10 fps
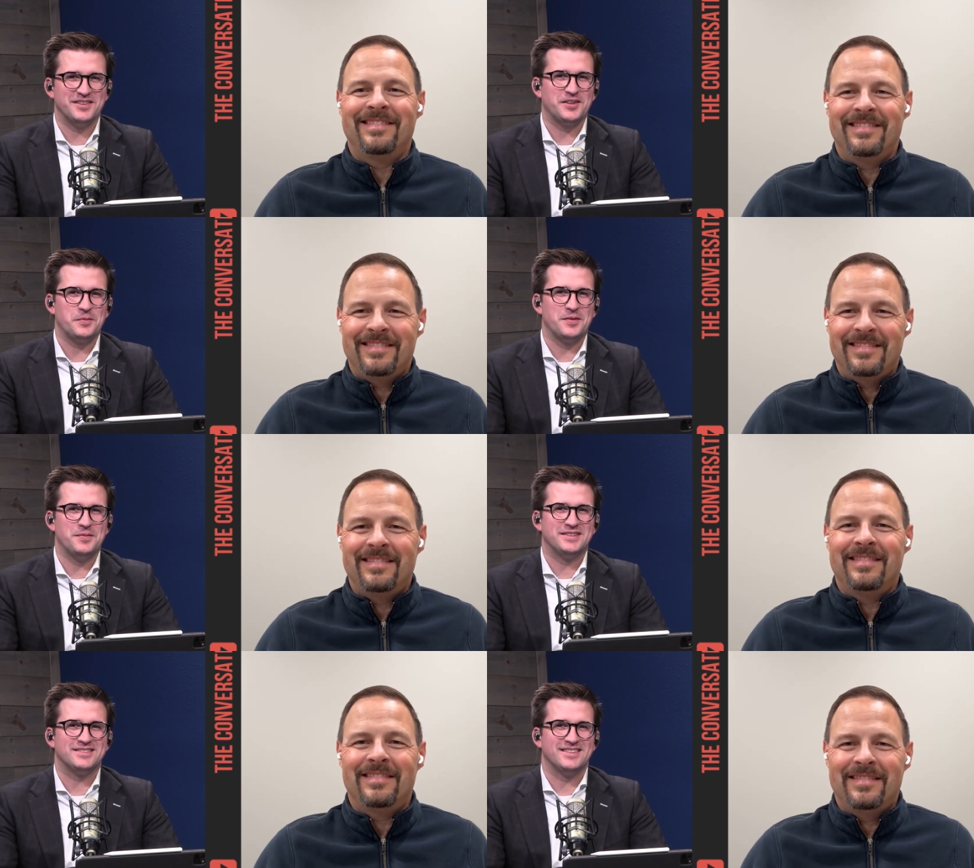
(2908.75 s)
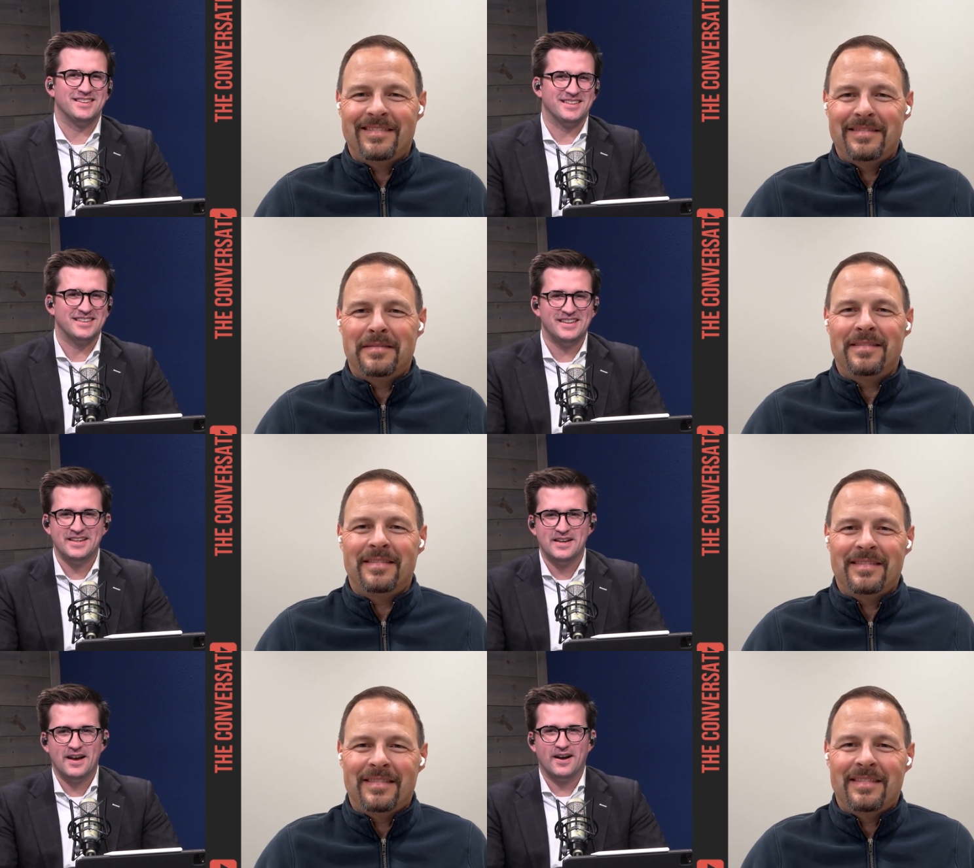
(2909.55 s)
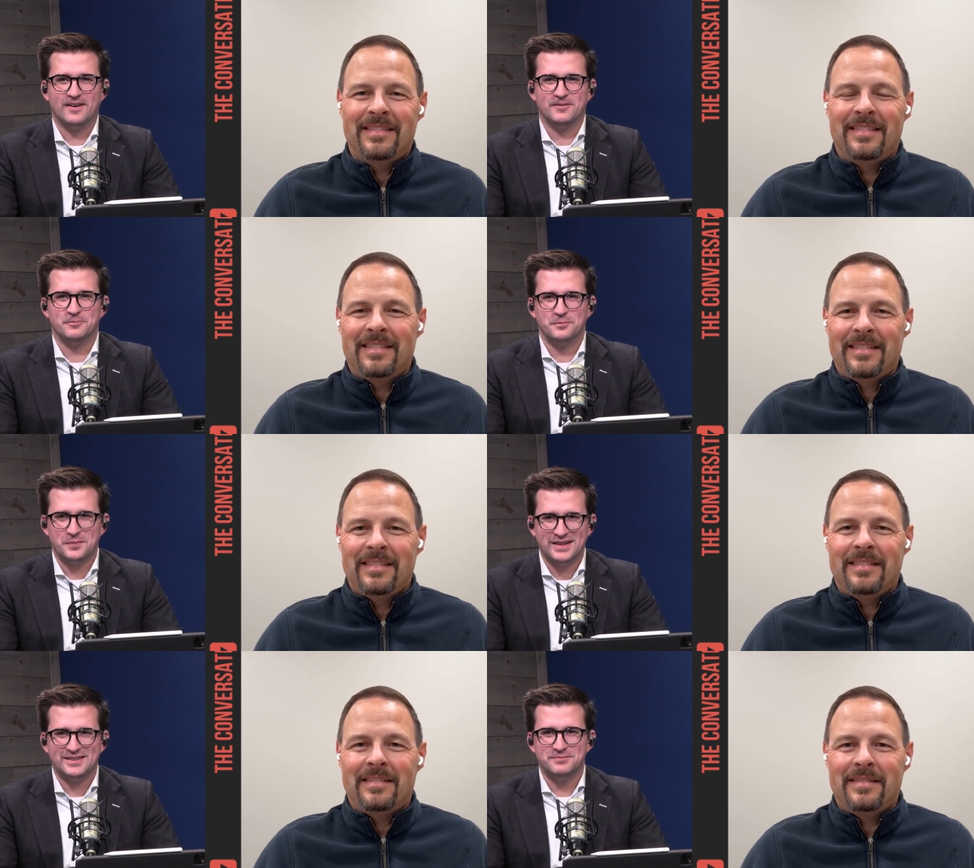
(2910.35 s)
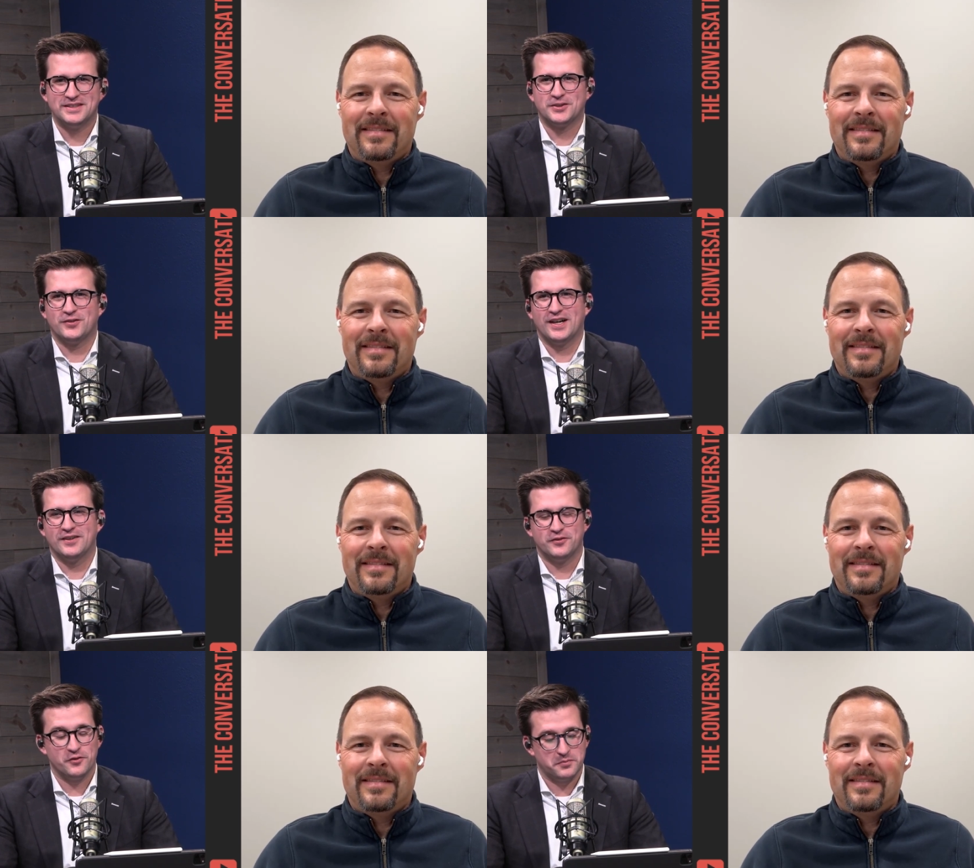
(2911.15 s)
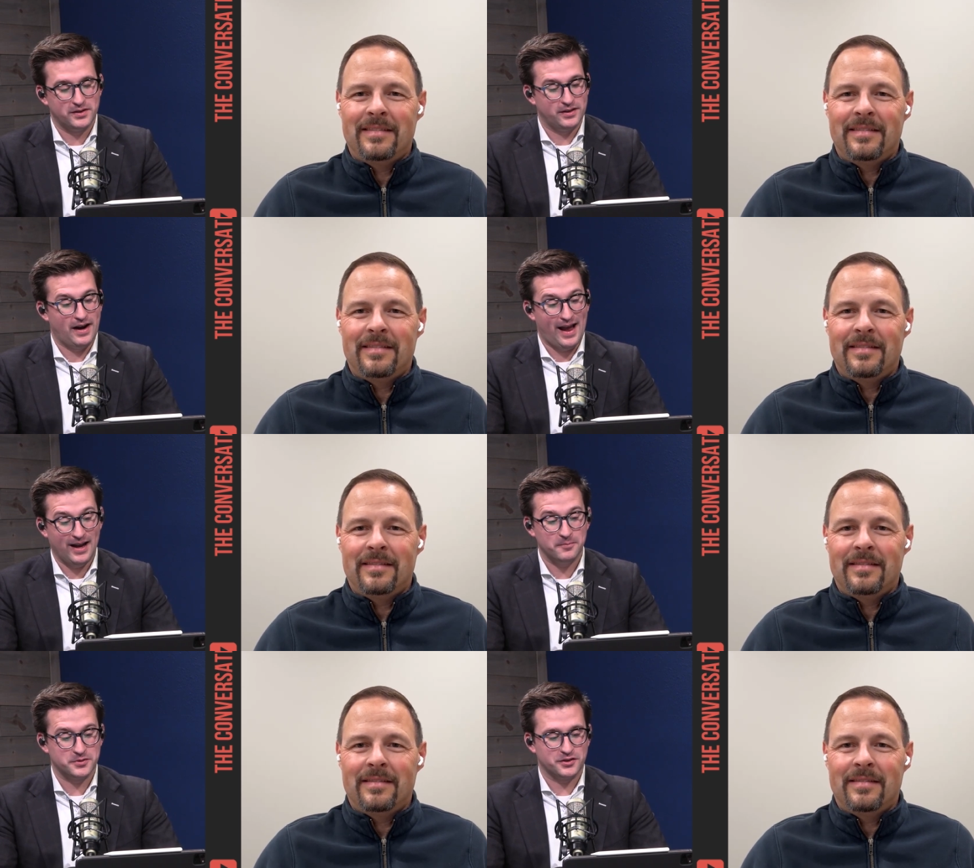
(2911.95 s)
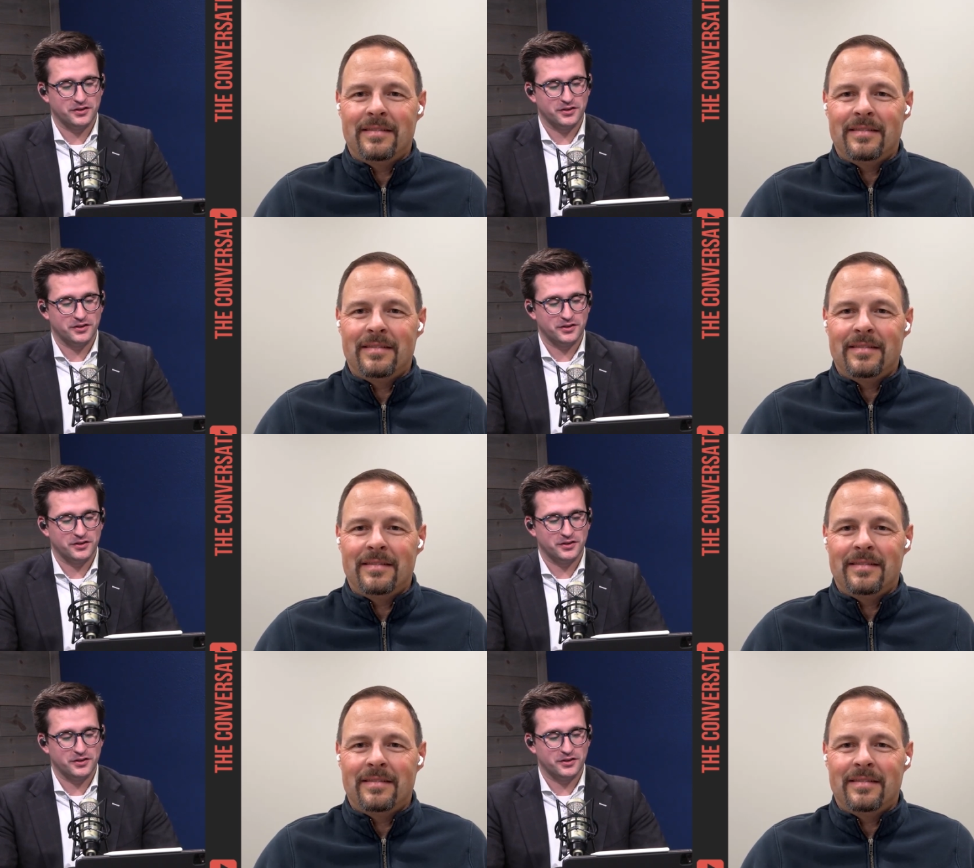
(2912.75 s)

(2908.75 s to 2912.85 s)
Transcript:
Speaker 1: A little bit misleading, um, but Measure Five perhaps